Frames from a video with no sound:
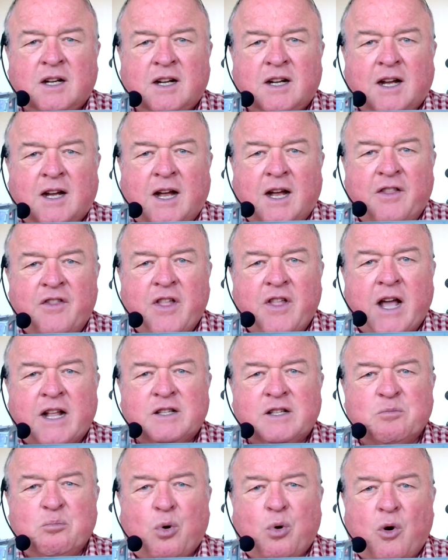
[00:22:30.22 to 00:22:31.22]
And that's
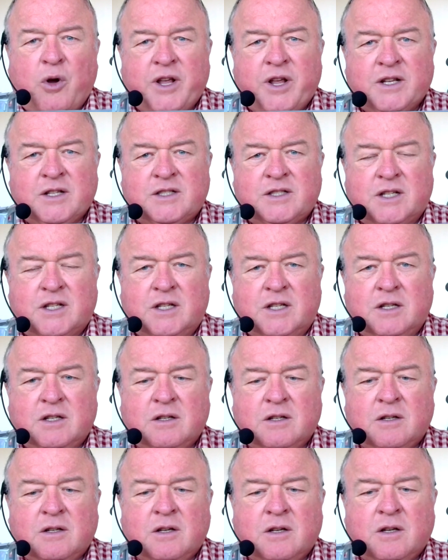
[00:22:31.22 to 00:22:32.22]
buoyancy.
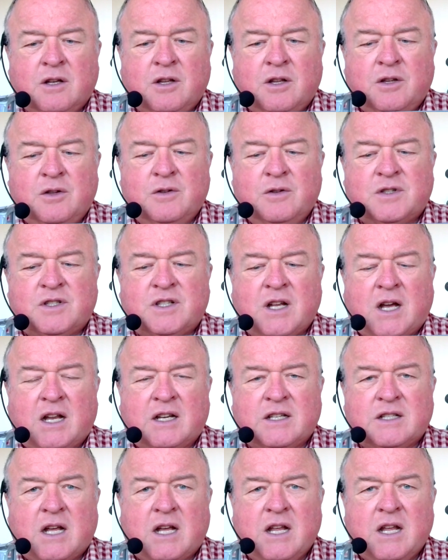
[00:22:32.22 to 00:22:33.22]
You start
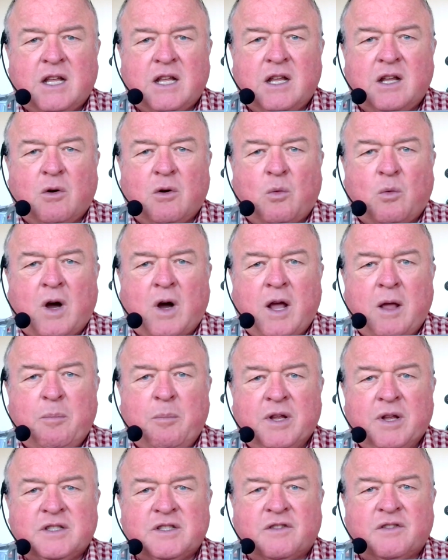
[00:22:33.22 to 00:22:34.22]
taking away
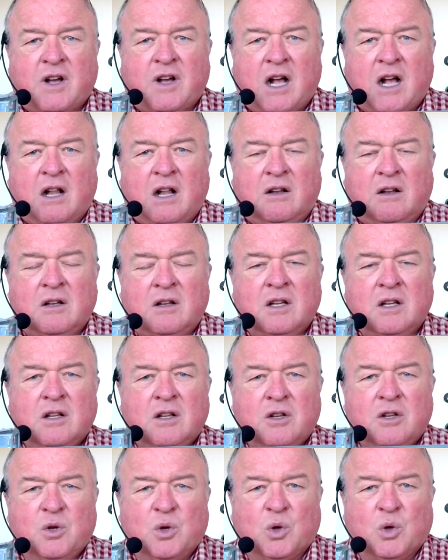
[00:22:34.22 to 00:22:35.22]
bits of hull,
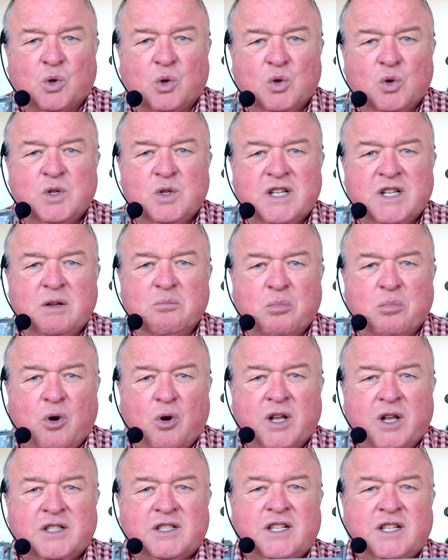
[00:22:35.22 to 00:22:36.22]
you're losing
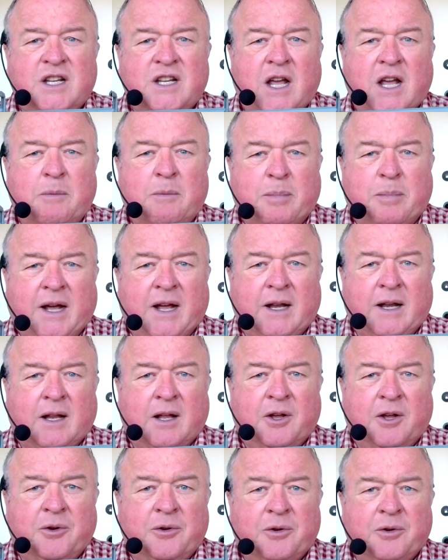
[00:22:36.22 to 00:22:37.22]
buoyancy and
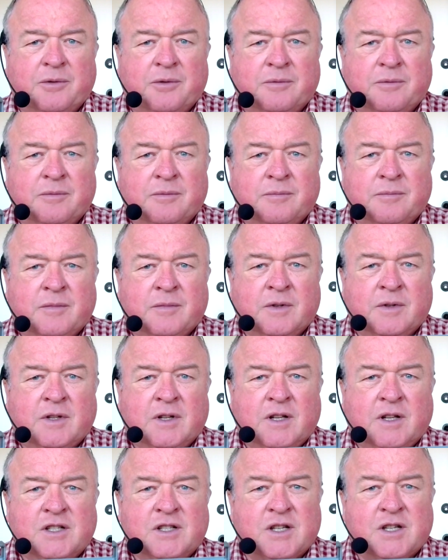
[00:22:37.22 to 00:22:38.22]
payload.
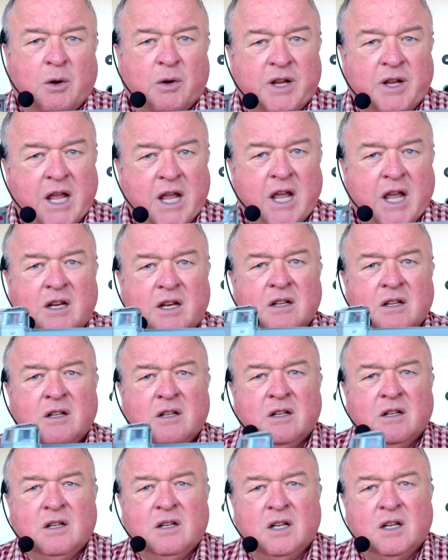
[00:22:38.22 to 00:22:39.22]
So again,
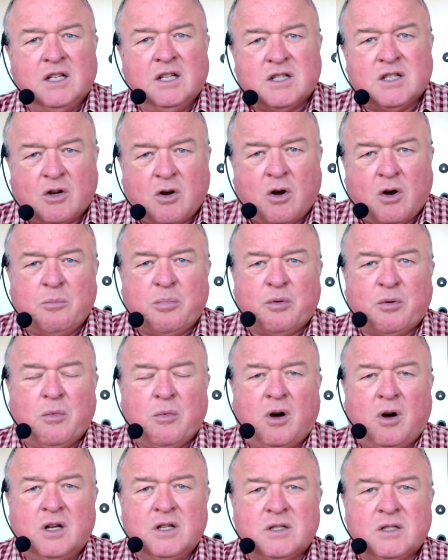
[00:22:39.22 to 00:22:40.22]
it's a
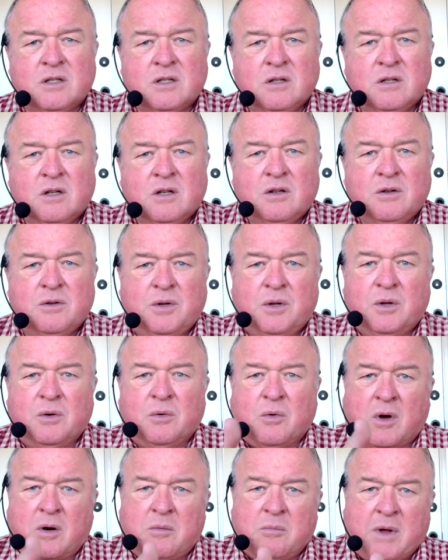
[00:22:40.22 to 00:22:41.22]
compromise. Do you
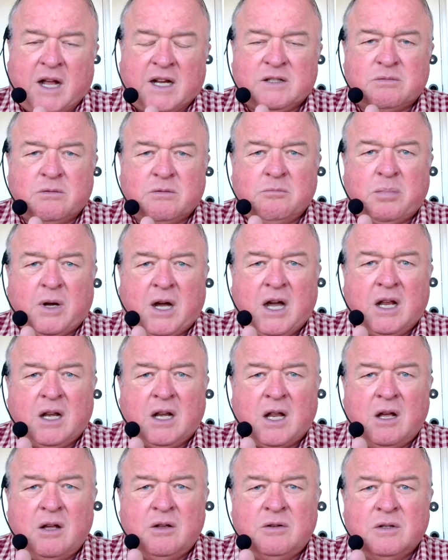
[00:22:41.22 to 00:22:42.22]
want maximum
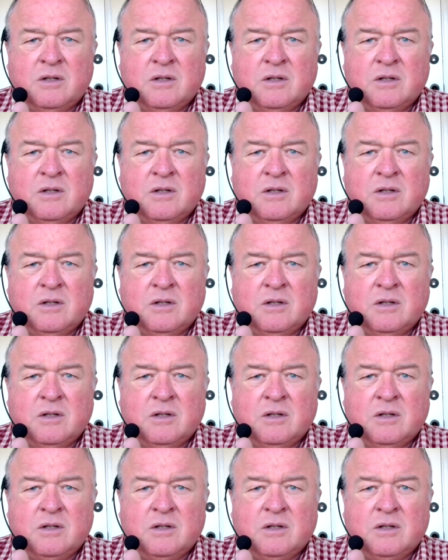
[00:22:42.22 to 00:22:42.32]
payload